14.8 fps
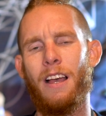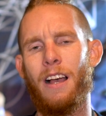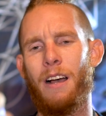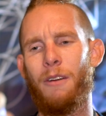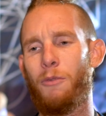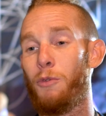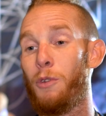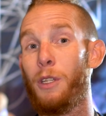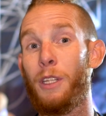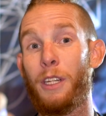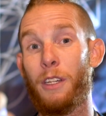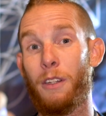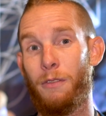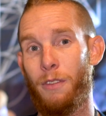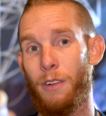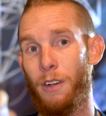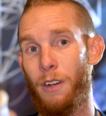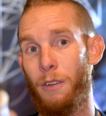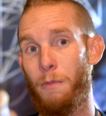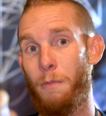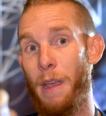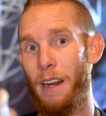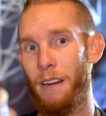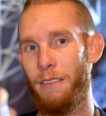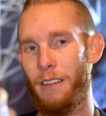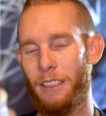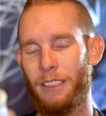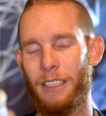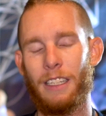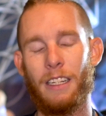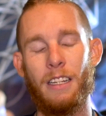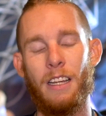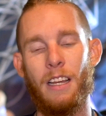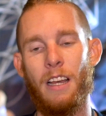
Really good for manifesting.